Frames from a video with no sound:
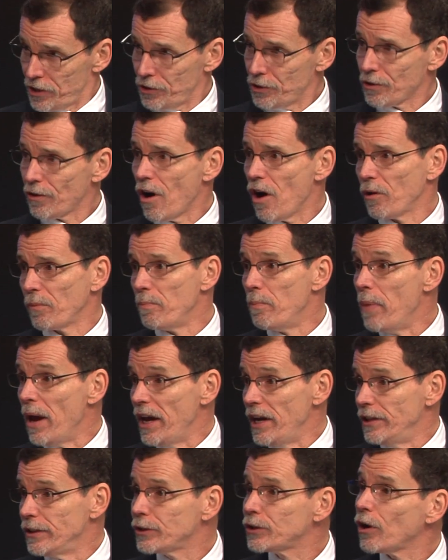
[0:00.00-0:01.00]
strong
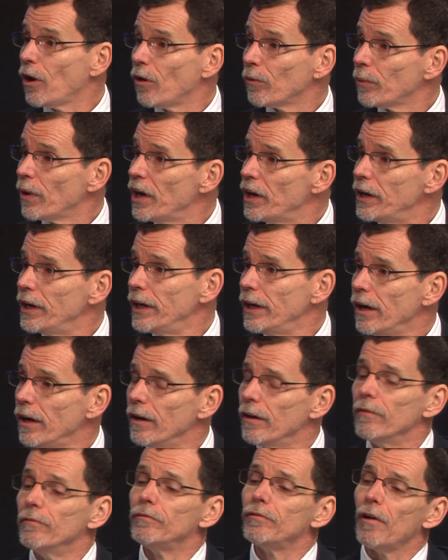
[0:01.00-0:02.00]
base already
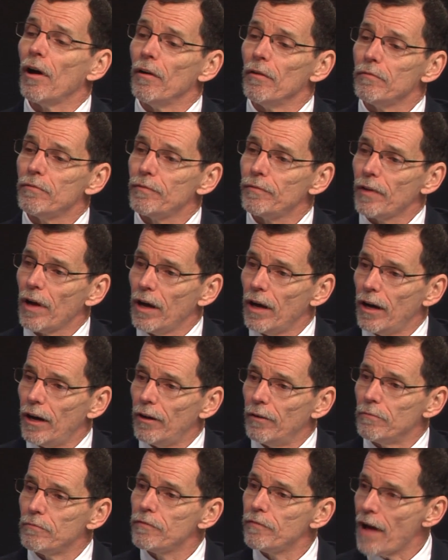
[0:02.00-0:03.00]
of, of uh,